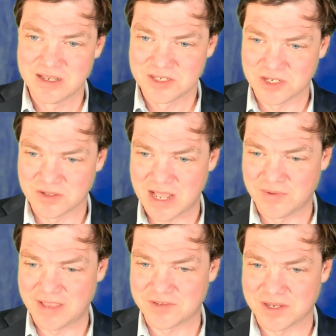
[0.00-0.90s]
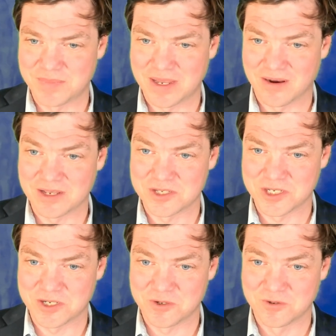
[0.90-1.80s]
So now we have to compare it
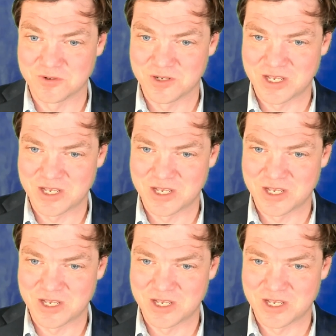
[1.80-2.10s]
to